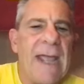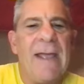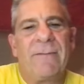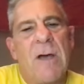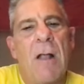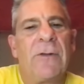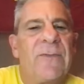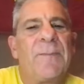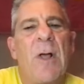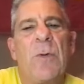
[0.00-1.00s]
day of college
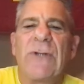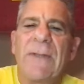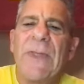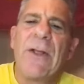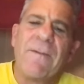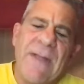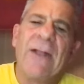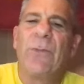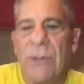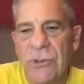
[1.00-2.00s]
football, which I think our
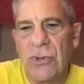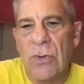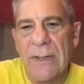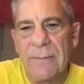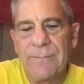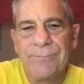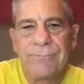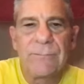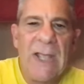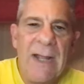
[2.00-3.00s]
fans will enjoy,
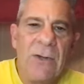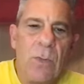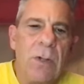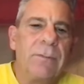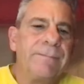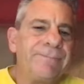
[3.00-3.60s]
end quote.